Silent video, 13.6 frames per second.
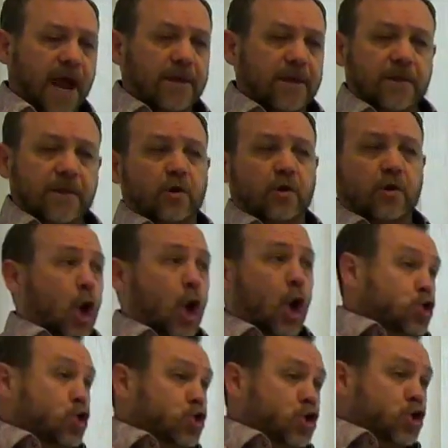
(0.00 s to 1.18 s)
And there's
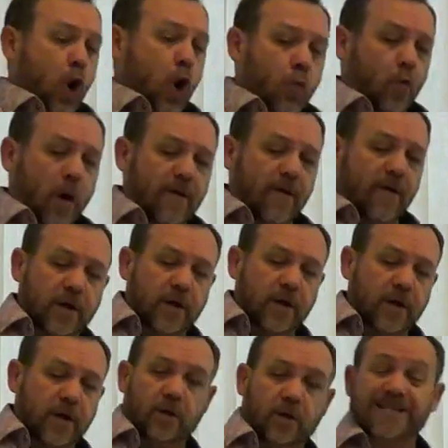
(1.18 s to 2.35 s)
no way for
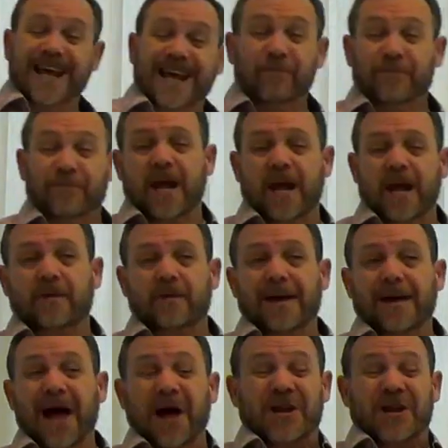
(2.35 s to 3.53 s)
him to escape death
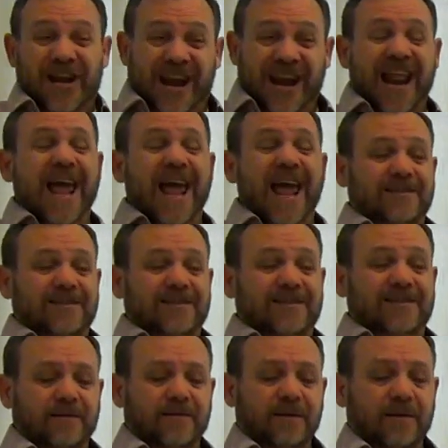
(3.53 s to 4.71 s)
unless